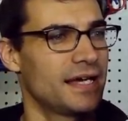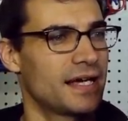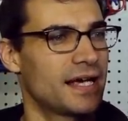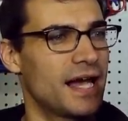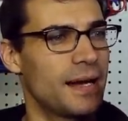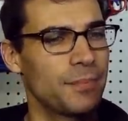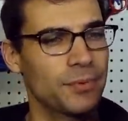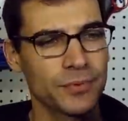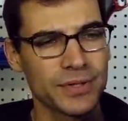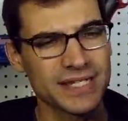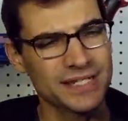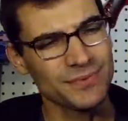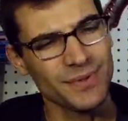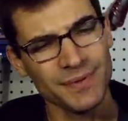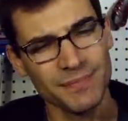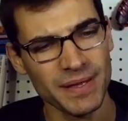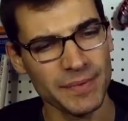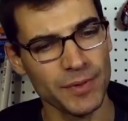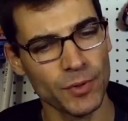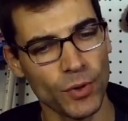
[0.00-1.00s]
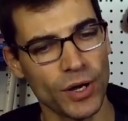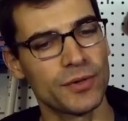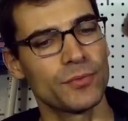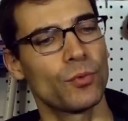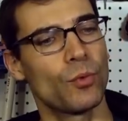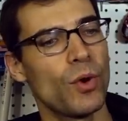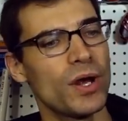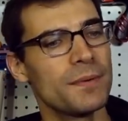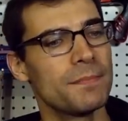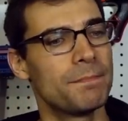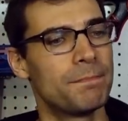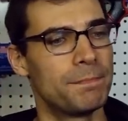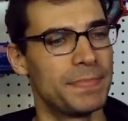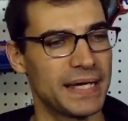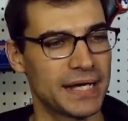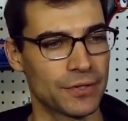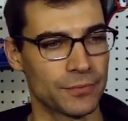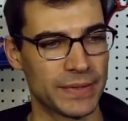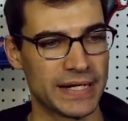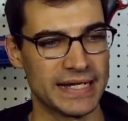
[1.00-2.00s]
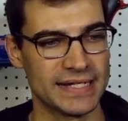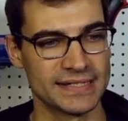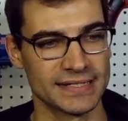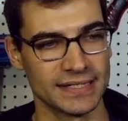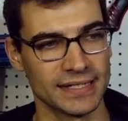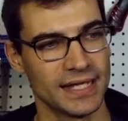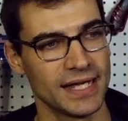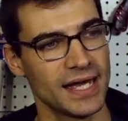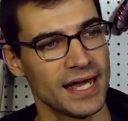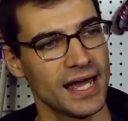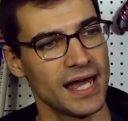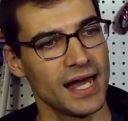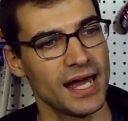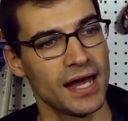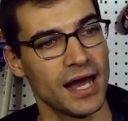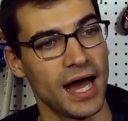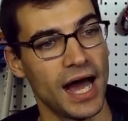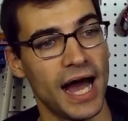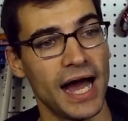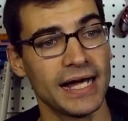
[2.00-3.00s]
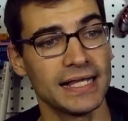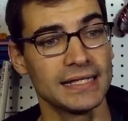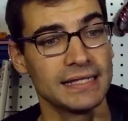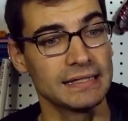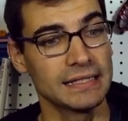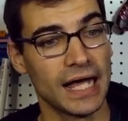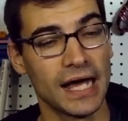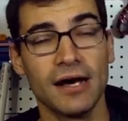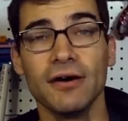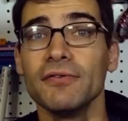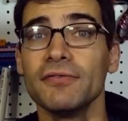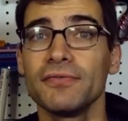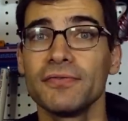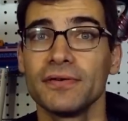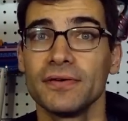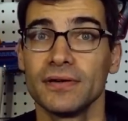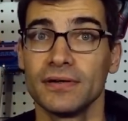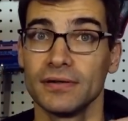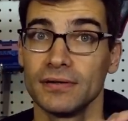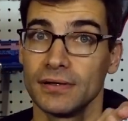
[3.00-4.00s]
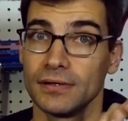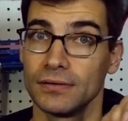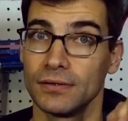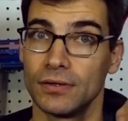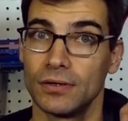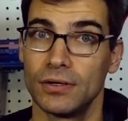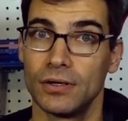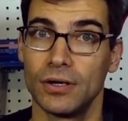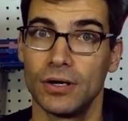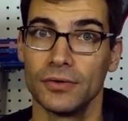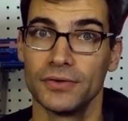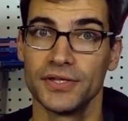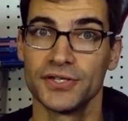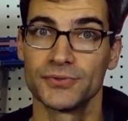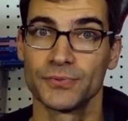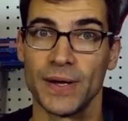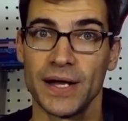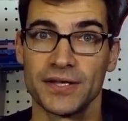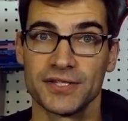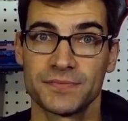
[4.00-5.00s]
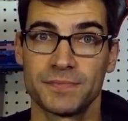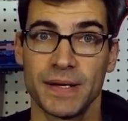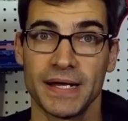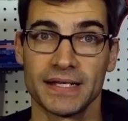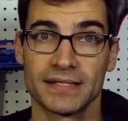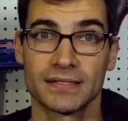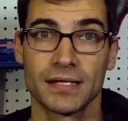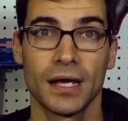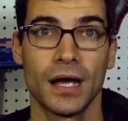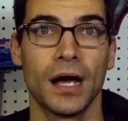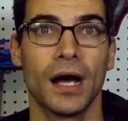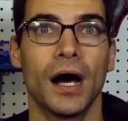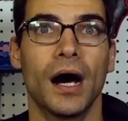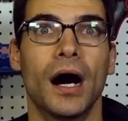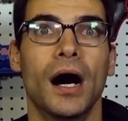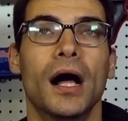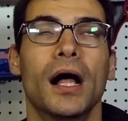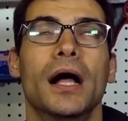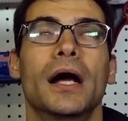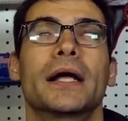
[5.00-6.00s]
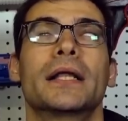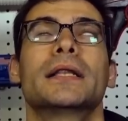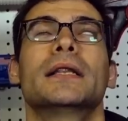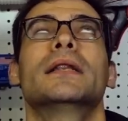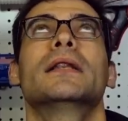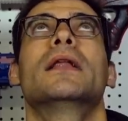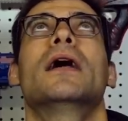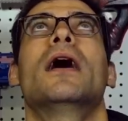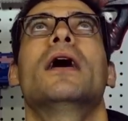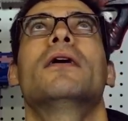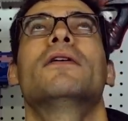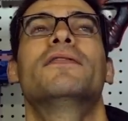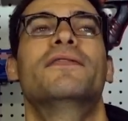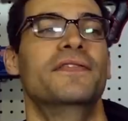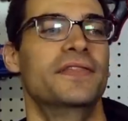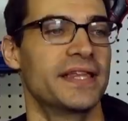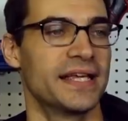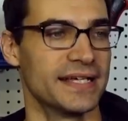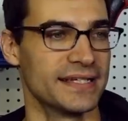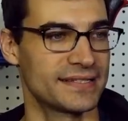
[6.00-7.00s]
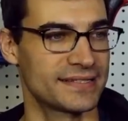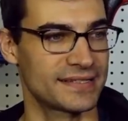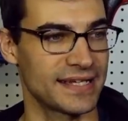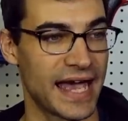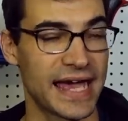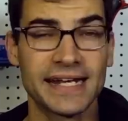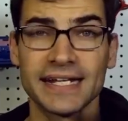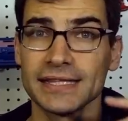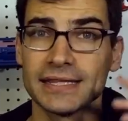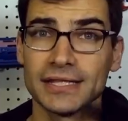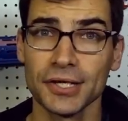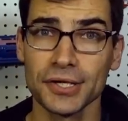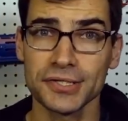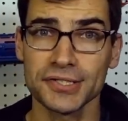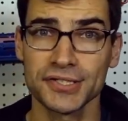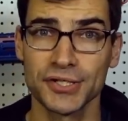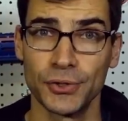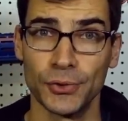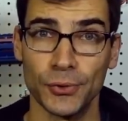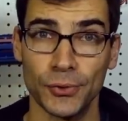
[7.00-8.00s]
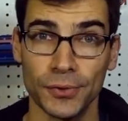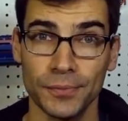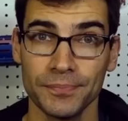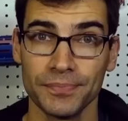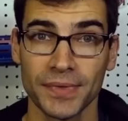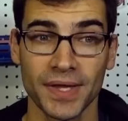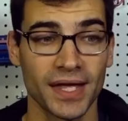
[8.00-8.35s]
Couple reasons. Well, maybe one big reason. I love all this rail space. I love this. And it looks cool.